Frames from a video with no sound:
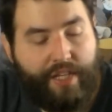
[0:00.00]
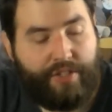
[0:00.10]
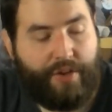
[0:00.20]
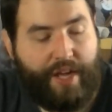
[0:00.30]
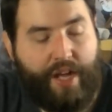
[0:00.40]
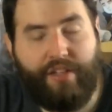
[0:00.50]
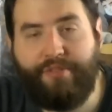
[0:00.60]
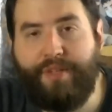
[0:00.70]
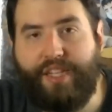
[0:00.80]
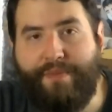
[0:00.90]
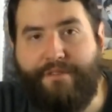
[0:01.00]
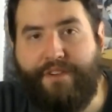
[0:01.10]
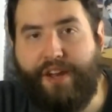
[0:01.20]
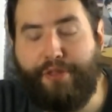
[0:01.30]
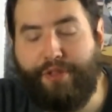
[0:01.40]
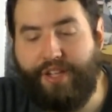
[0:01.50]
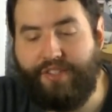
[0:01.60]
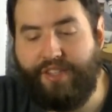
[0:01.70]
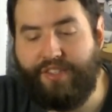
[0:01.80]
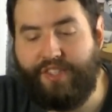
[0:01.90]
So ultimately my final
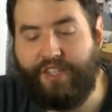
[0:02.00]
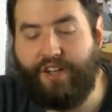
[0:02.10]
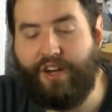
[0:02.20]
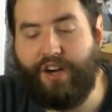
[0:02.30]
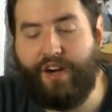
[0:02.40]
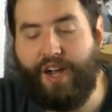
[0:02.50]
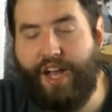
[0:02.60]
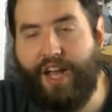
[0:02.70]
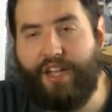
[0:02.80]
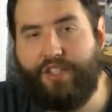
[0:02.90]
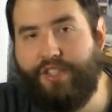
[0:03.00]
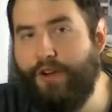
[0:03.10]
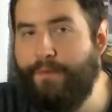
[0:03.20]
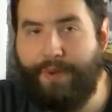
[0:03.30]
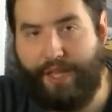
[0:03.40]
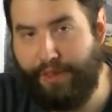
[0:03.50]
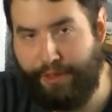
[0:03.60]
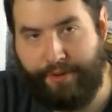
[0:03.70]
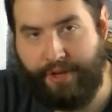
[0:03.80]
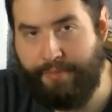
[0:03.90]
thoughts on this thing are don't pay the
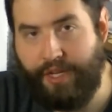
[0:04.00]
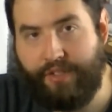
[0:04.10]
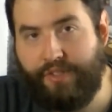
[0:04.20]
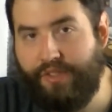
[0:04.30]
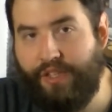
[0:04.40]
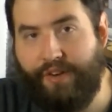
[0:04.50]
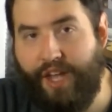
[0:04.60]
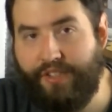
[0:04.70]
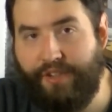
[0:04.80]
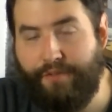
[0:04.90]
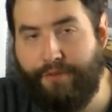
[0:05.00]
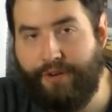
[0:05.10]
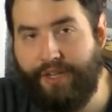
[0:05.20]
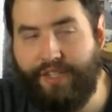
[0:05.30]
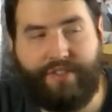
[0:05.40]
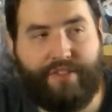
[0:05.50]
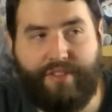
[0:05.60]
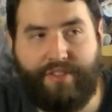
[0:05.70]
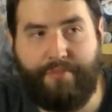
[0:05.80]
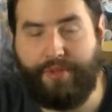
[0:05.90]
30 bucks that they're asking for it. It's
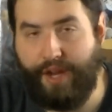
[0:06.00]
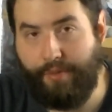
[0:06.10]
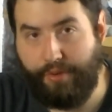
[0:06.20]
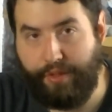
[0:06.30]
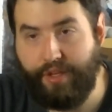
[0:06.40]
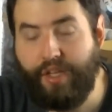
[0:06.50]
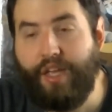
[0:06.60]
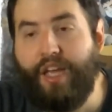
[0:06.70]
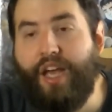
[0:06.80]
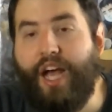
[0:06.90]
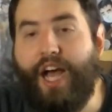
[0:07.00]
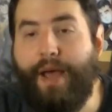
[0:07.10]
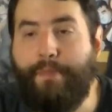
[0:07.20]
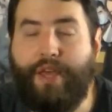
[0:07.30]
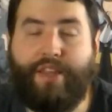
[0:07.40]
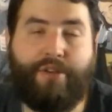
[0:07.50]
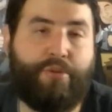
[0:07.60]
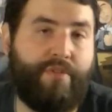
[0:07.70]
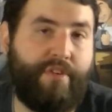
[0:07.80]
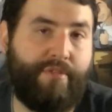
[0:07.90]
simply not worth it. I pay the
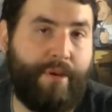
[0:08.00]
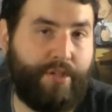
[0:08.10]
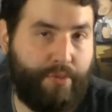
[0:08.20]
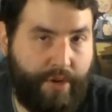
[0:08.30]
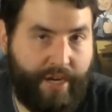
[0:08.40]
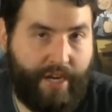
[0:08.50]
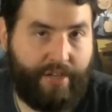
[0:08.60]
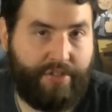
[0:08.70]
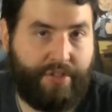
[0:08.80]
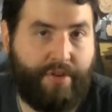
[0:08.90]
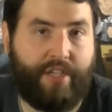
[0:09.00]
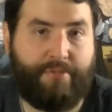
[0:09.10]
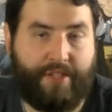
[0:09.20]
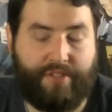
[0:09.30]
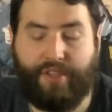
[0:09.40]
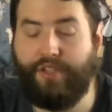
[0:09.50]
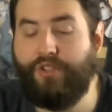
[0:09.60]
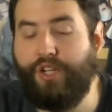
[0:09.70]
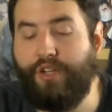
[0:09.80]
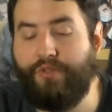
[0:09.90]
equivalent of about $20 US because of the
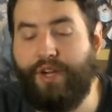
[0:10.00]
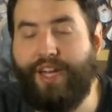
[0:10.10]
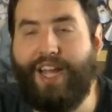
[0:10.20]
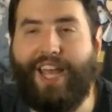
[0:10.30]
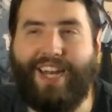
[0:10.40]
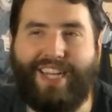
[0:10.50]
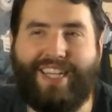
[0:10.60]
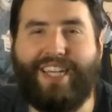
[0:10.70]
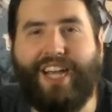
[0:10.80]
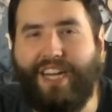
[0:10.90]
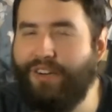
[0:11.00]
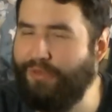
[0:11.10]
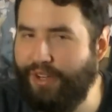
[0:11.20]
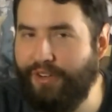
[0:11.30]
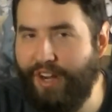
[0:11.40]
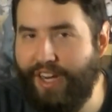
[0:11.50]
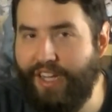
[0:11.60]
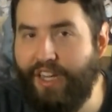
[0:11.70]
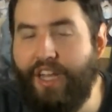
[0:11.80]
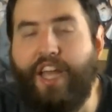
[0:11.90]
exchange rate, and I kind of regret
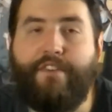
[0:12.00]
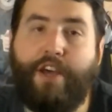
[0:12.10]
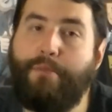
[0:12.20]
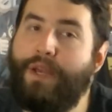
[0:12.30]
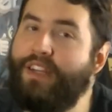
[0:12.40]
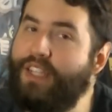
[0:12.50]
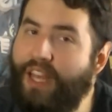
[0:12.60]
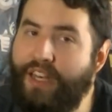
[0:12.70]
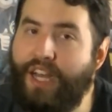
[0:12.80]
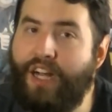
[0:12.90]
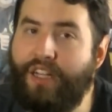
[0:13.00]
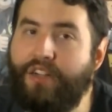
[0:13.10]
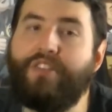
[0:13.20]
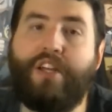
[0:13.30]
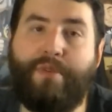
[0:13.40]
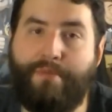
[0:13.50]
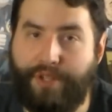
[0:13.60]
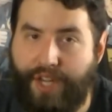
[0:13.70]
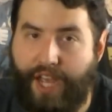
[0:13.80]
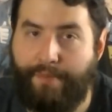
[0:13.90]
it. If I had paid $10, I'd have been
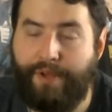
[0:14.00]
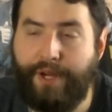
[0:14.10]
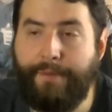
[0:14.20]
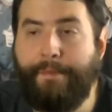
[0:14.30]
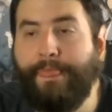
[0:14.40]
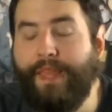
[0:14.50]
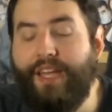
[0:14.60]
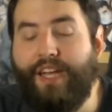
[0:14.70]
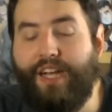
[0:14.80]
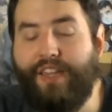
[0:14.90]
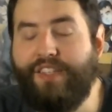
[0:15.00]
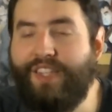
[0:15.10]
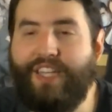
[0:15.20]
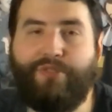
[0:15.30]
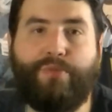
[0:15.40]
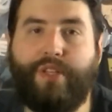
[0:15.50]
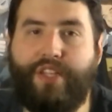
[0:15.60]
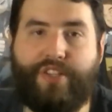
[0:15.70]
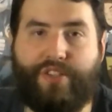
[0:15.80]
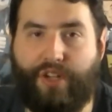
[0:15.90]
much happier. Uh, this thing is
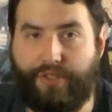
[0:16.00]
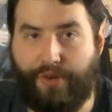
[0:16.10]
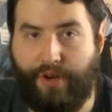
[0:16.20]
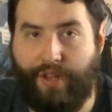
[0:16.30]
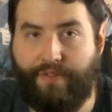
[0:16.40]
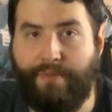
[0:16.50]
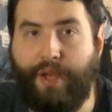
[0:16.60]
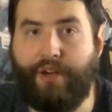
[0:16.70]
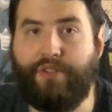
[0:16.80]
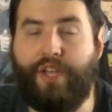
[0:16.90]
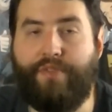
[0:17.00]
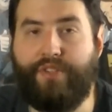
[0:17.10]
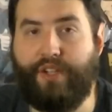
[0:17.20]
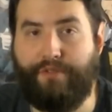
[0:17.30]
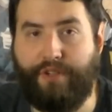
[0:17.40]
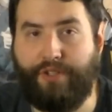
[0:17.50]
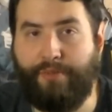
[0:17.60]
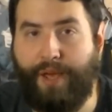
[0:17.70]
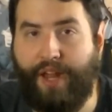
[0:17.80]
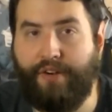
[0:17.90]
really just an alternative to Microsoft's like official
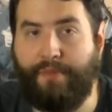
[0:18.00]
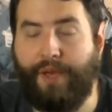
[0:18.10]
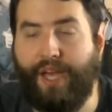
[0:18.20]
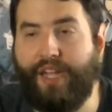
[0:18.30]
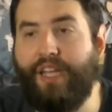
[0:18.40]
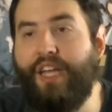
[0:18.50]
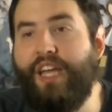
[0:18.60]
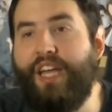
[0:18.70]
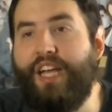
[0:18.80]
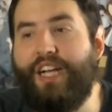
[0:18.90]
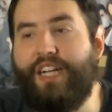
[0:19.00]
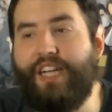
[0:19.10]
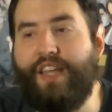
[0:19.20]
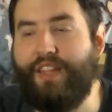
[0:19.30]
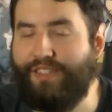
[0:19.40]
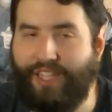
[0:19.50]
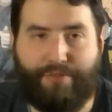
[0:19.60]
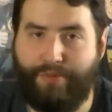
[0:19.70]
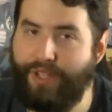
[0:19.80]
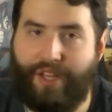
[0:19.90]
battery pack, uh, and that,
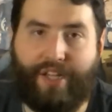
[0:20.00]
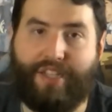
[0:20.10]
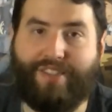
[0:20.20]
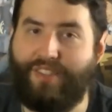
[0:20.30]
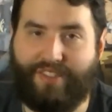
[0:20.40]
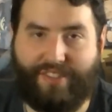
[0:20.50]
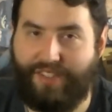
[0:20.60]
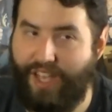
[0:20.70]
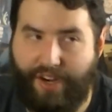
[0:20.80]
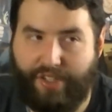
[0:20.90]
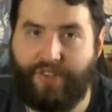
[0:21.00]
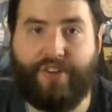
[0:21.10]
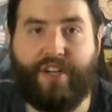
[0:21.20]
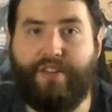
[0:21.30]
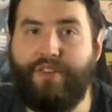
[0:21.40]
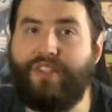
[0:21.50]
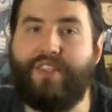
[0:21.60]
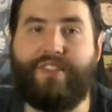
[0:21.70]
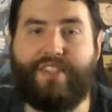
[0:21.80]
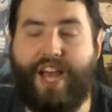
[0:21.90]
that's really all it is. It's just an alternative. It's,
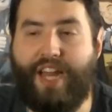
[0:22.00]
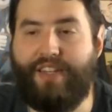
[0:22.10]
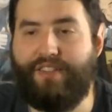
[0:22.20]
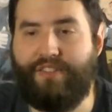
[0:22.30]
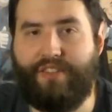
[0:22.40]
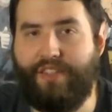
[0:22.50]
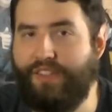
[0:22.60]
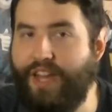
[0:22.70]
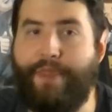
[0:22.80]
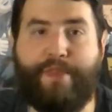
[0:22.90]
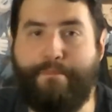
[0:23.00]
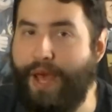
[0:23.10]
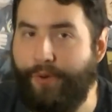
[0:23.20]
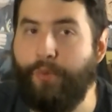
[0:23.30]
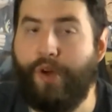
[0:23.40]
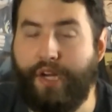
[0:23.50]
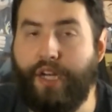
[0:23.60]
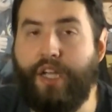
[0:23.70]
it's, not, it's not the better one.